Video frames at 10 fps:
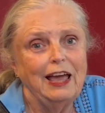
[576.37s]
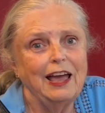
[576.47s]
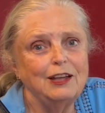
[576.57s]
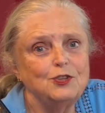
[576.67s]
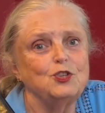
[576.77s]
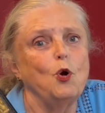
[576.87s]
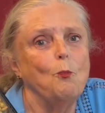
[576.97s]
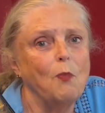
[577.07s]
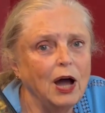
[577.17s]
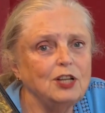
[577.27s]
and so
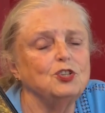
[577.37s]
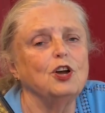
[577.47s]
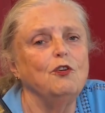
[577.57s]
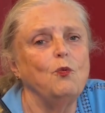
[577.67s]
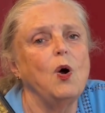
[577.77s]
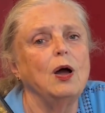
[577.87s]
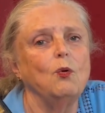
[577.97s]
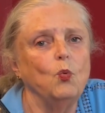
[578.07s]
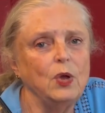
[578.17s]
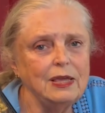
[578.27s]
much of what
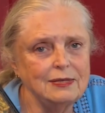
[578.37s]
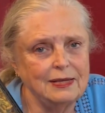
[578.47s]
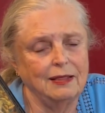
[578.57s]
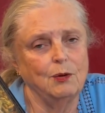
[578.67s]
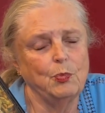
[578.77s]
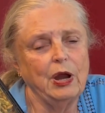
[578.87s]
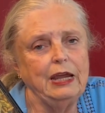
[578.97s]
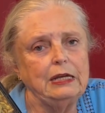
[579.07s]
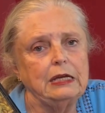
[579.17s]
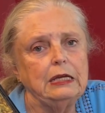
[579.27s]
we
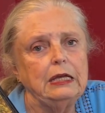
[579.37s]
celebrate